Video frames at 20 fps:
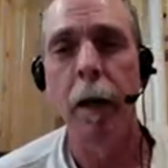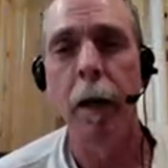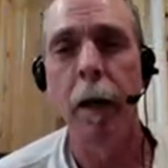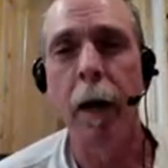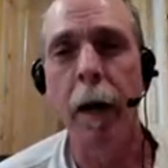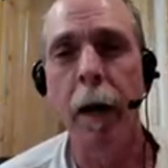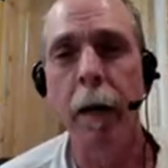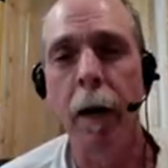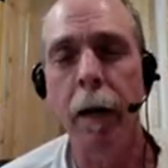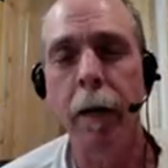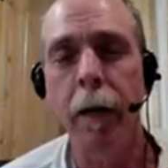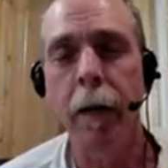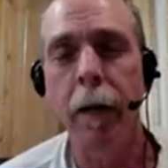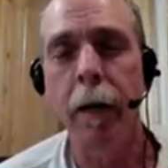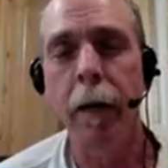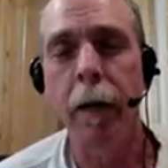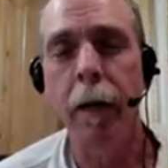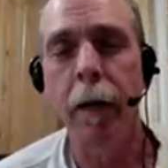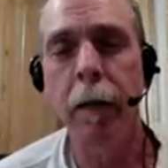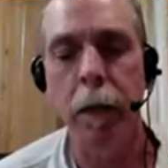I I
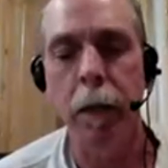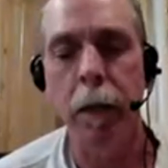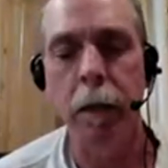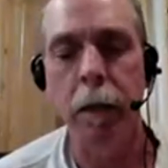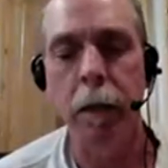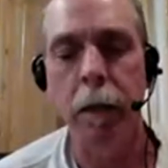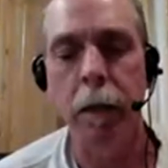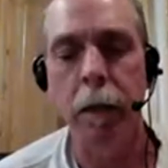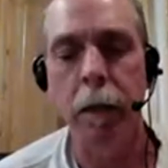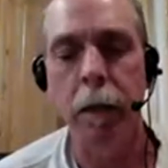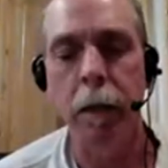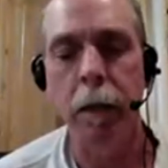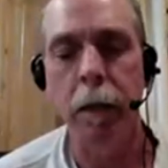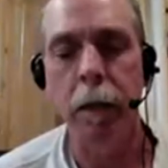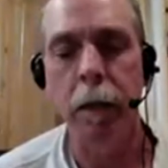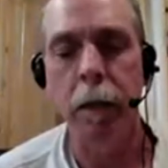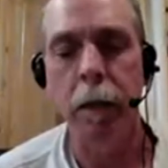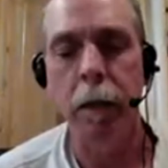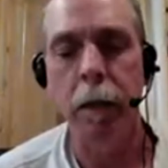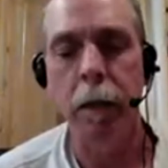carry an
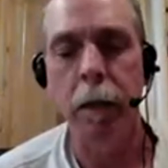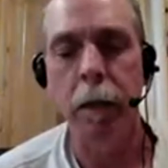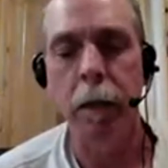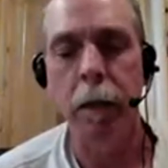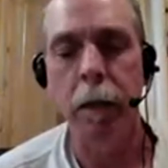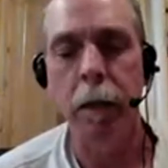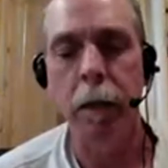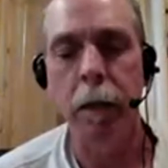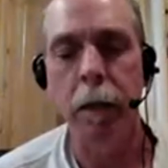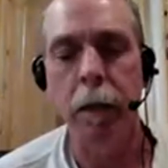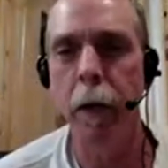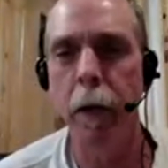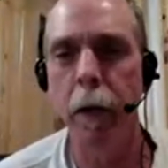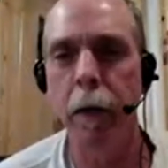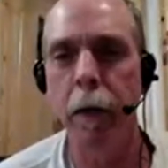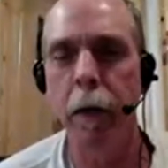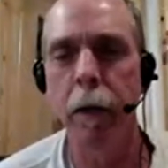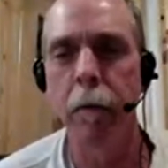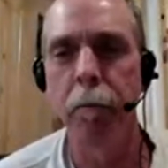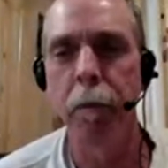incredibly heavy
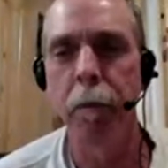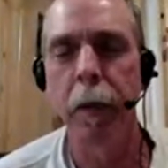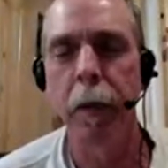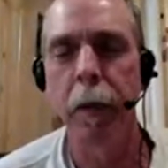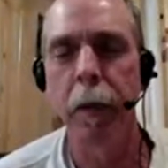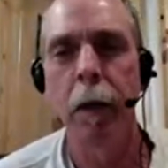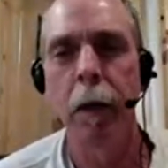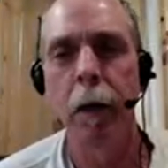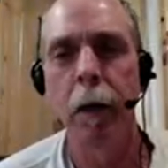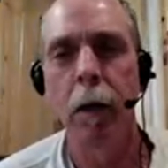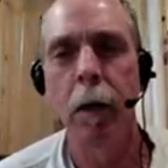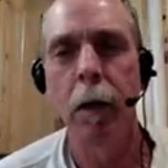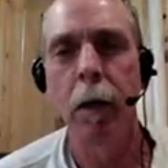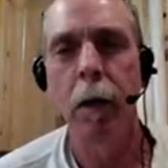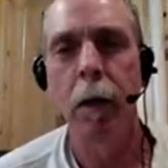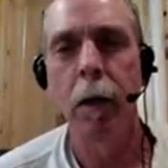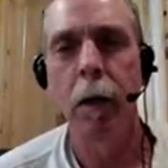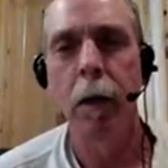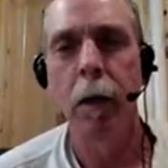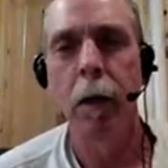rig
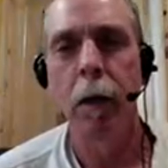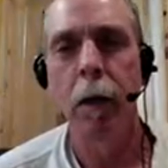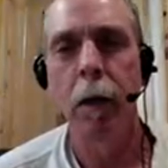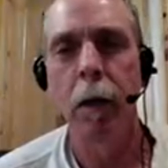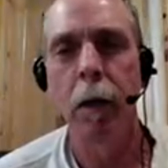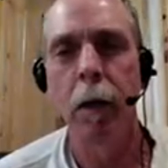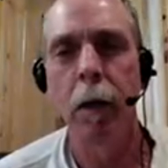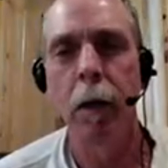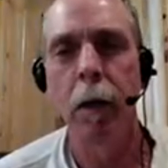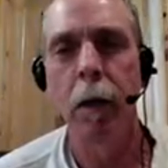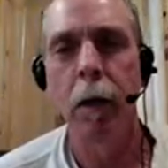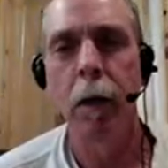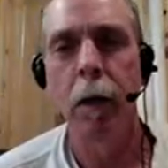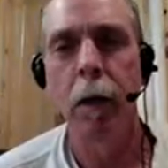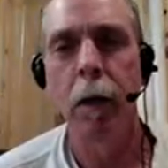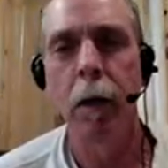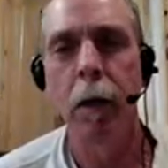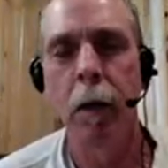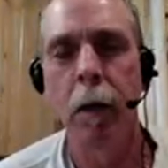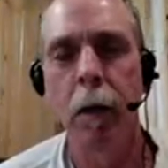on a shoulder strap,
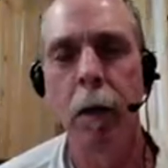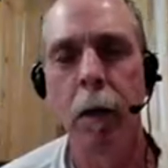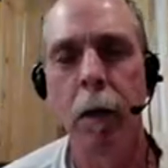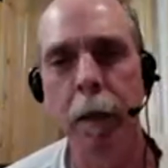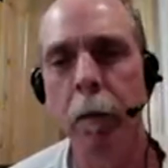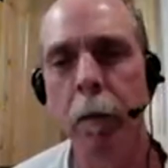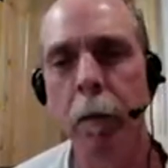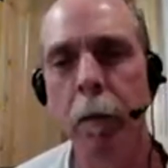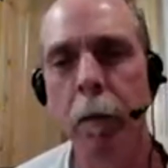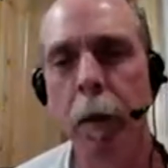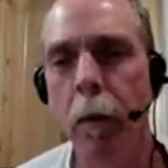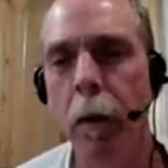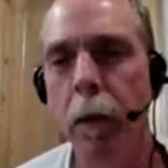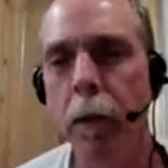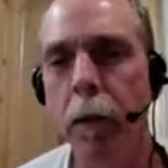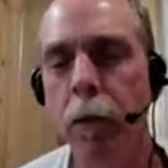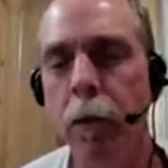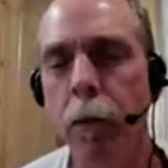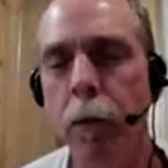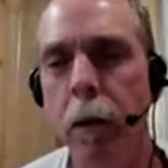and everyone I
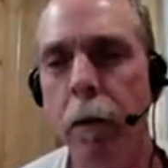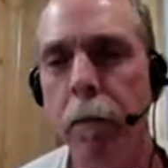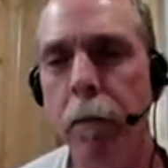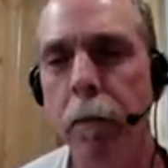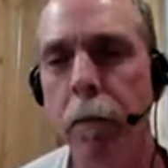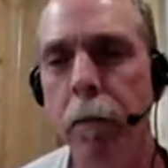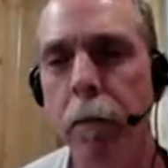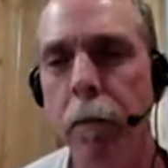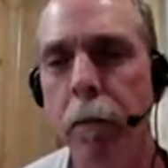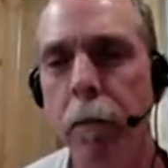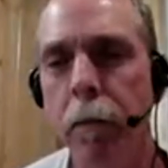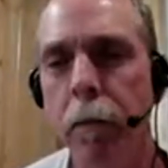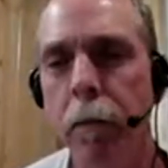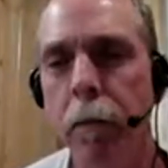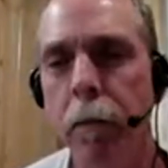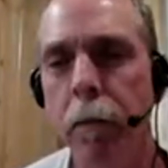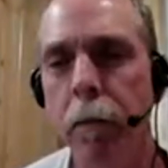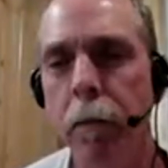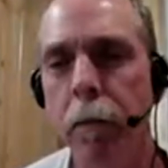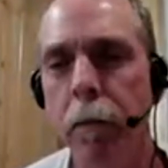run into into the
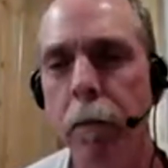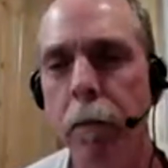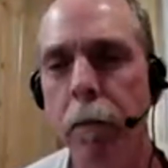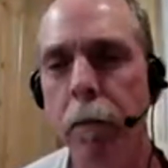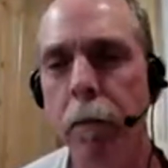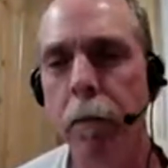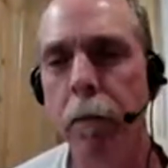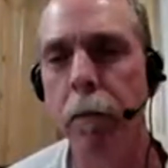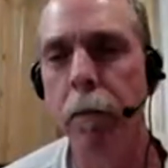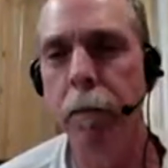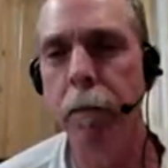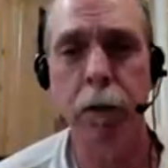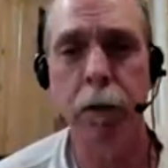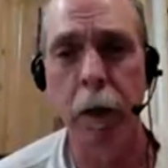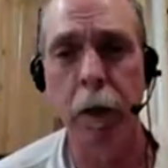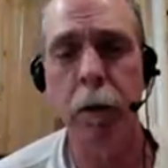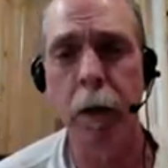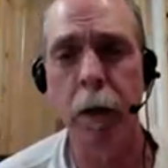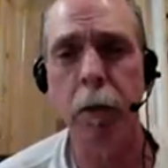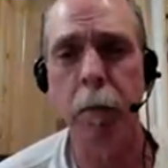field says you the rules
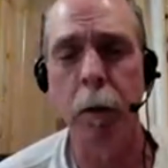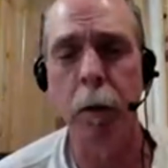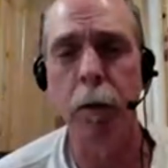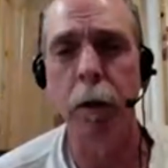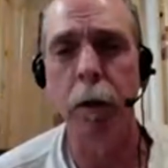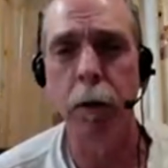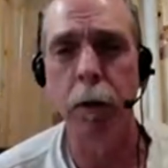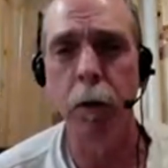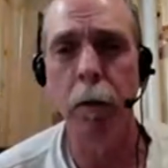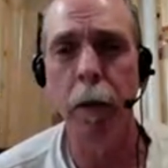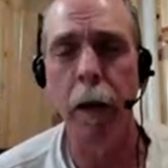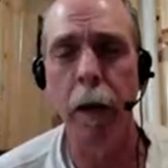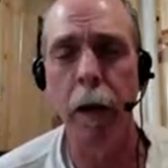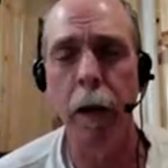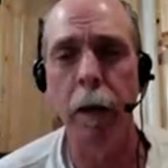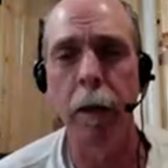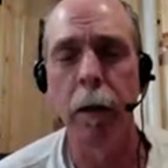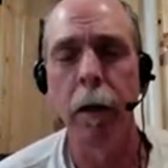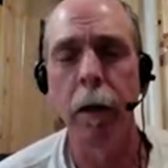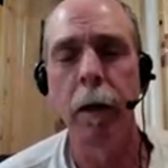say you're not supposed to
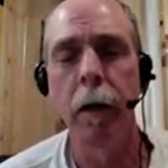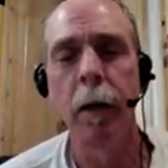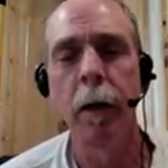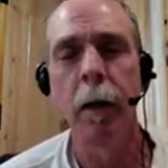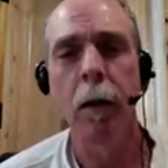do that.